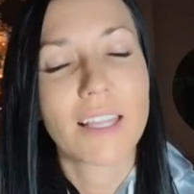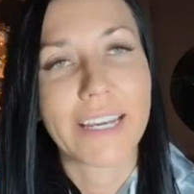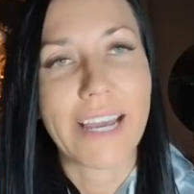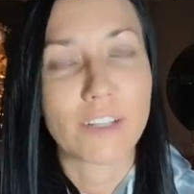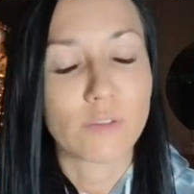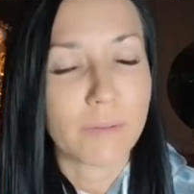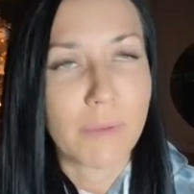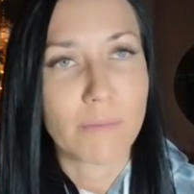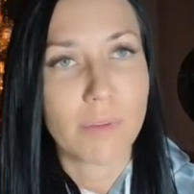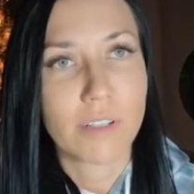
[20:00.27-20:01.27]
like I don't
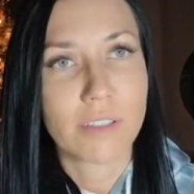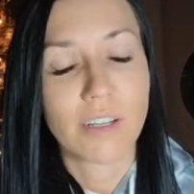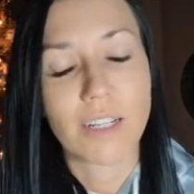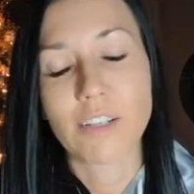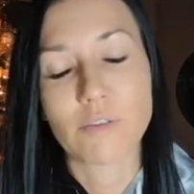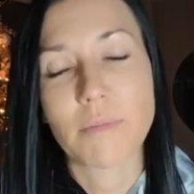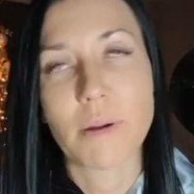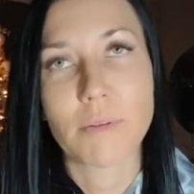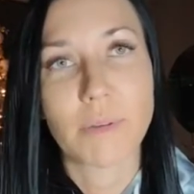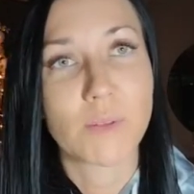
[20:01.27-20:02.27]
remember,
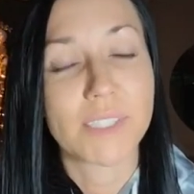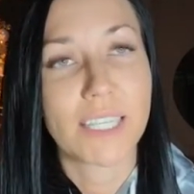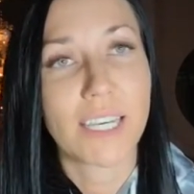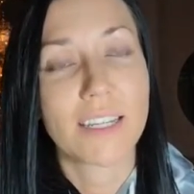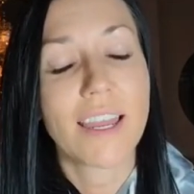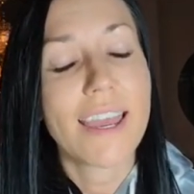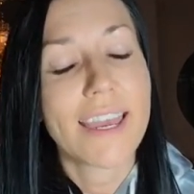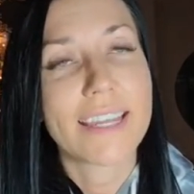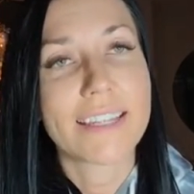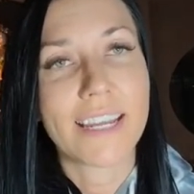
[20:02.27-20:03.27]
but I was a kid
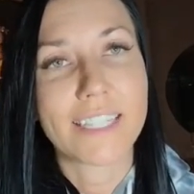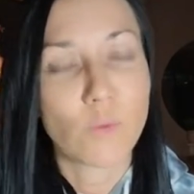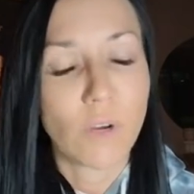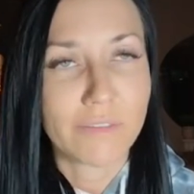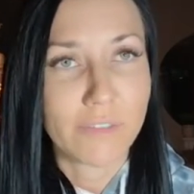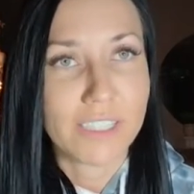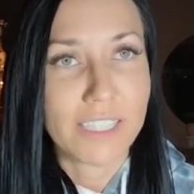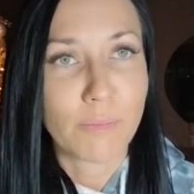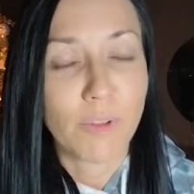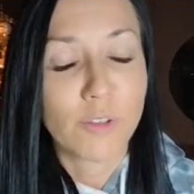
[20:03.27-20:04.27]
in 91, for
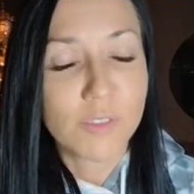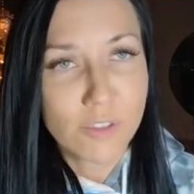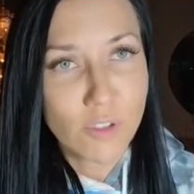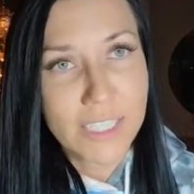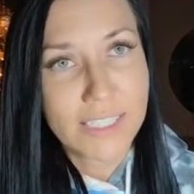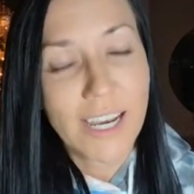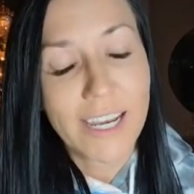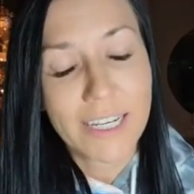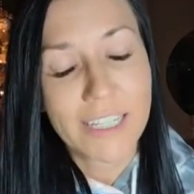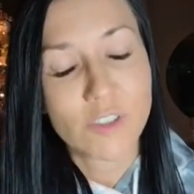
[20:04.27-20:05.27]
example, those crazy
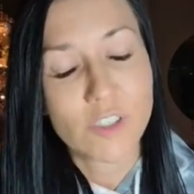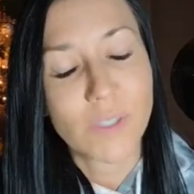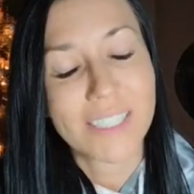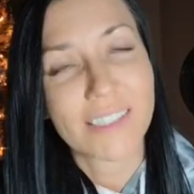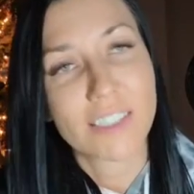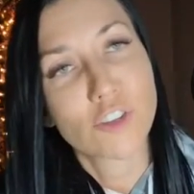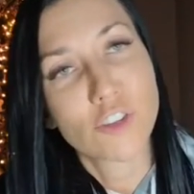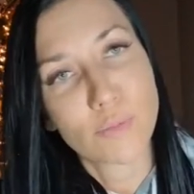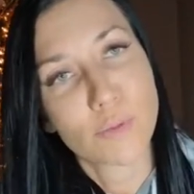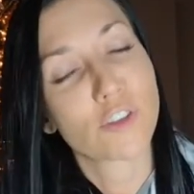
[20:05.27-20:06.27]
high interest rates, the
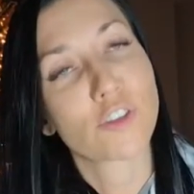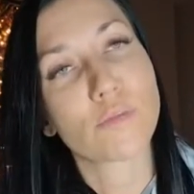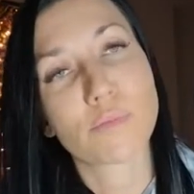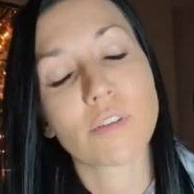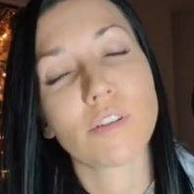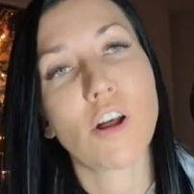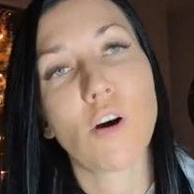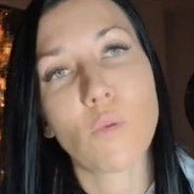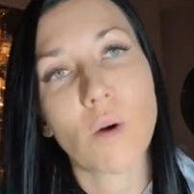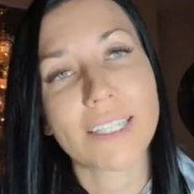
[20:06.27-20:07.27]
super, super
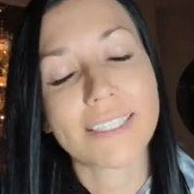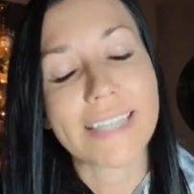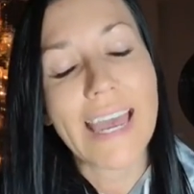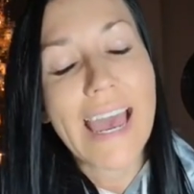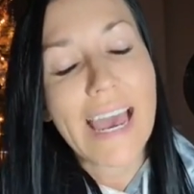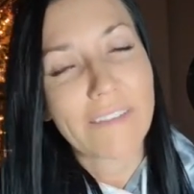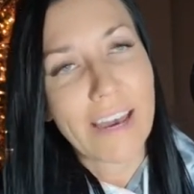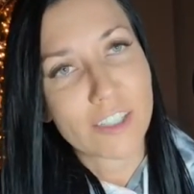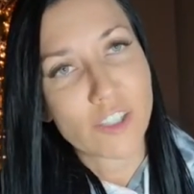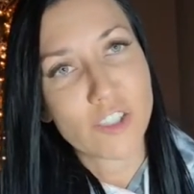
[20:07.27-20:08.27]
low ones have
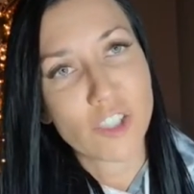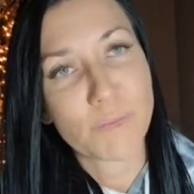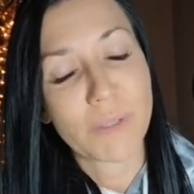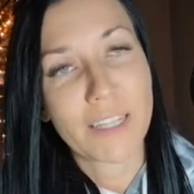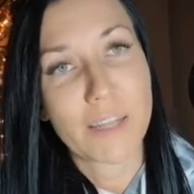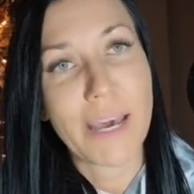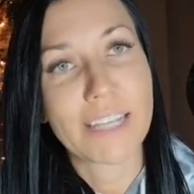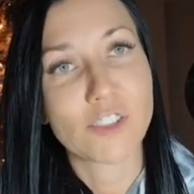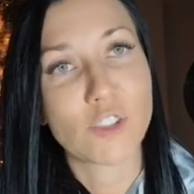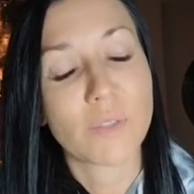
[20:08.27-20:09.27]
actually just been in the
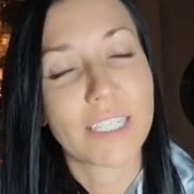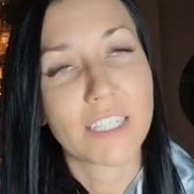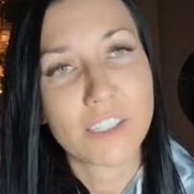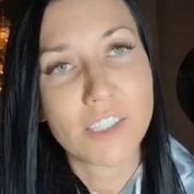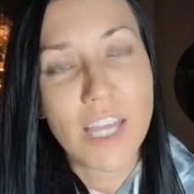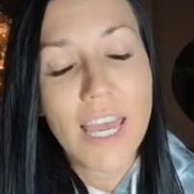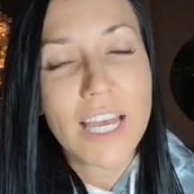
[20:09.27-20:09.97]
past 2 years.